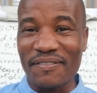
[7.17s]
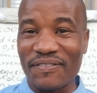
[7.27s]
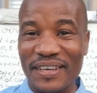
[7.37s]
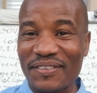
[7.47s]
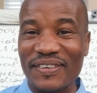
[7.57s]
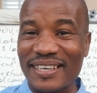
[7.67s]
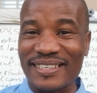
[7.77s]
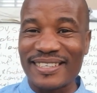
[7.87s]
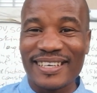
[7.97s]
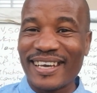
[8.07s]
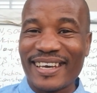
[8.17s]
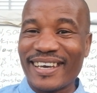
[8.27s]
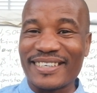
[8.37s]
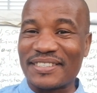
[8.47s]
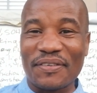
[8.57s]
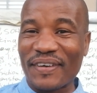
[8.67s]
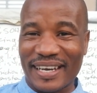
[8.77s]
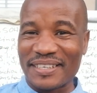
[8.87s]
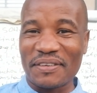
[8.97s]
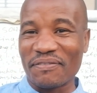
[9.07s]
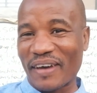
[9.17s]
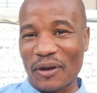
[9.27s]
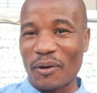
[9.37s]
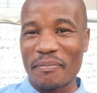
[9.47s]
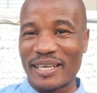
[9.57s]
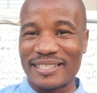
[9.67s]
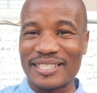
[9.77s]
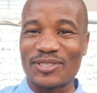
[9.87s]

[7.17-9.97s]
a very different environment.